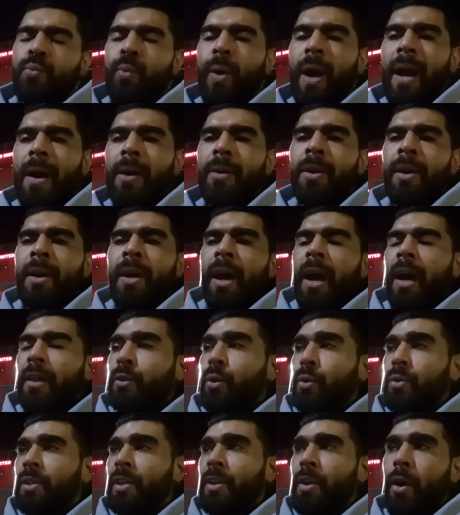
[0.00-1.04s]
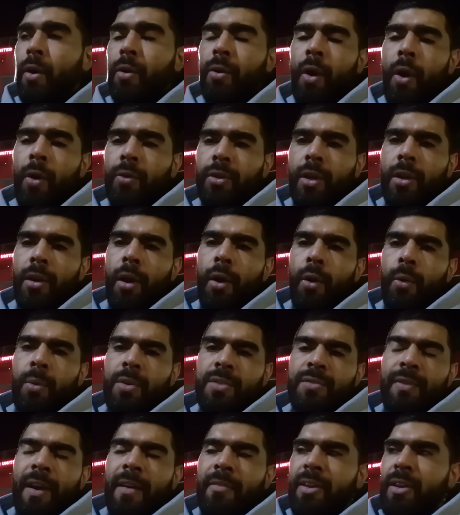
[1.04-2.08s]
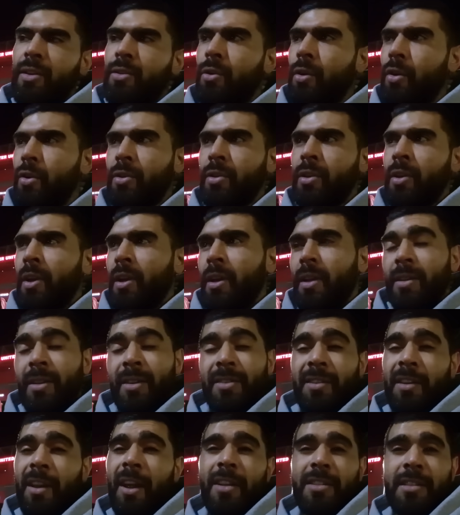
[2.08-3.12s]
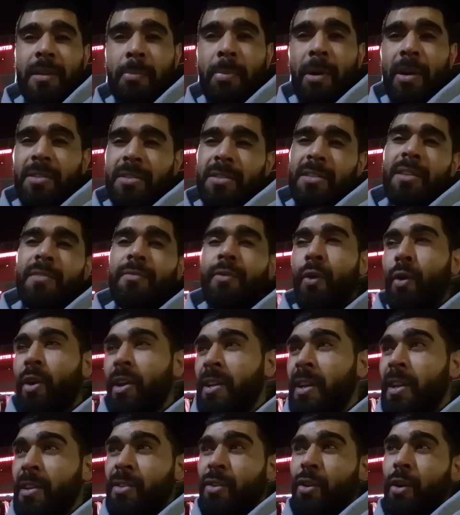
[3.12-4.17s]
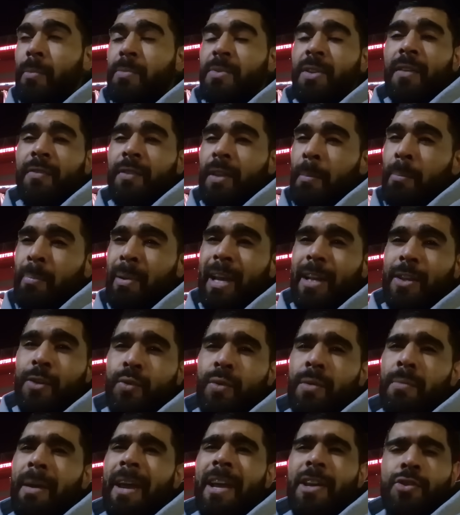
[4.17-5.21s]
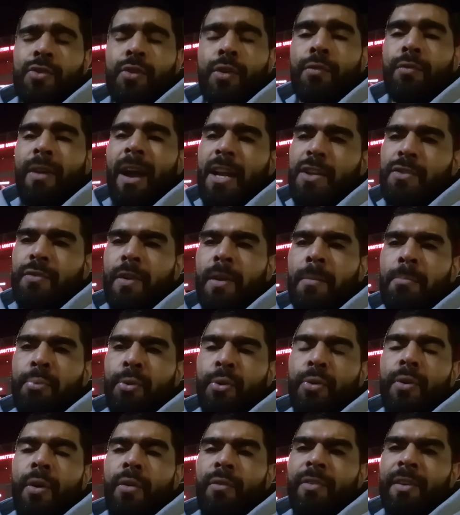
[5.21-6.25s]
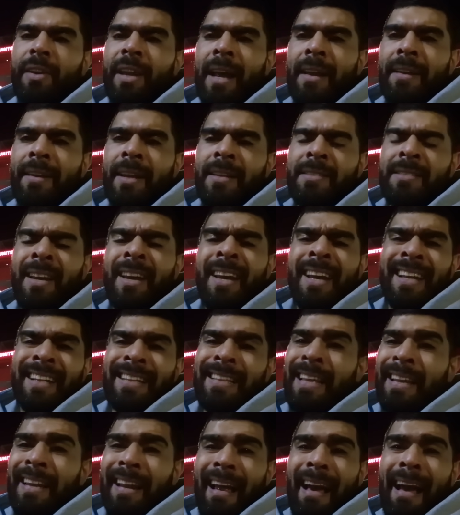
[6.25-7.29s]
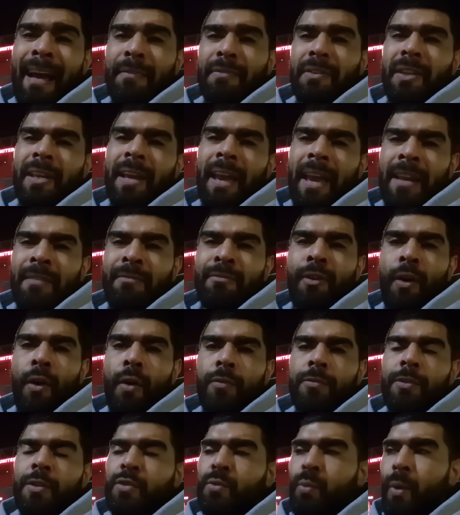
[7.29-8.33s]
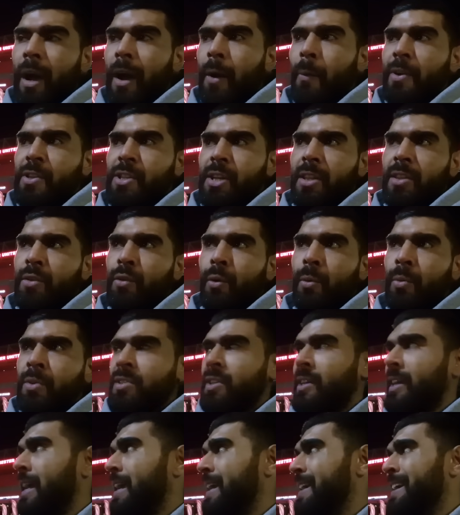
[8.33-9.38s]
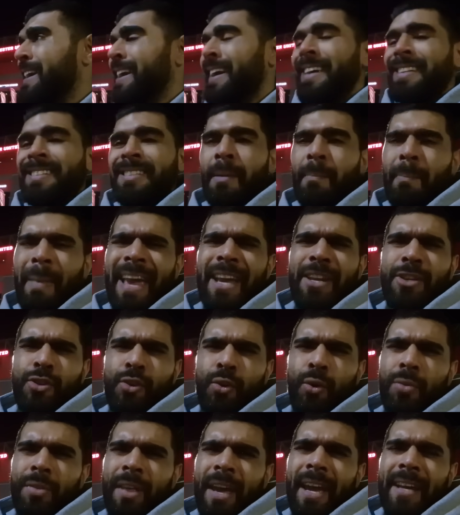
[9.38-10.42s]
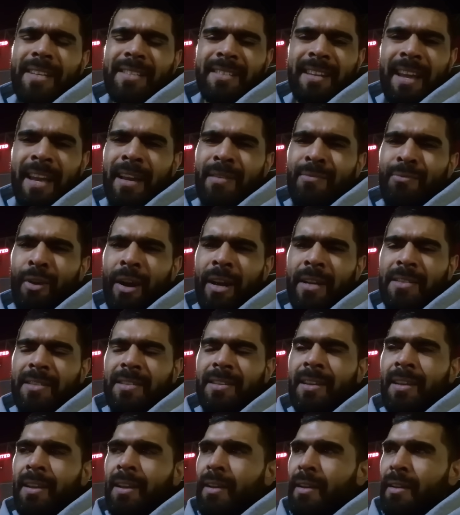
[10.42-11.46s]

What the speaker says: as well. I thought Diogo Dalot was very good. There's lots of positive. Højlund comes off the bench. We make sure Rashford and Bruno Fernandes didn't have to get involved as well, which I thought was key to make sure they're staying rest.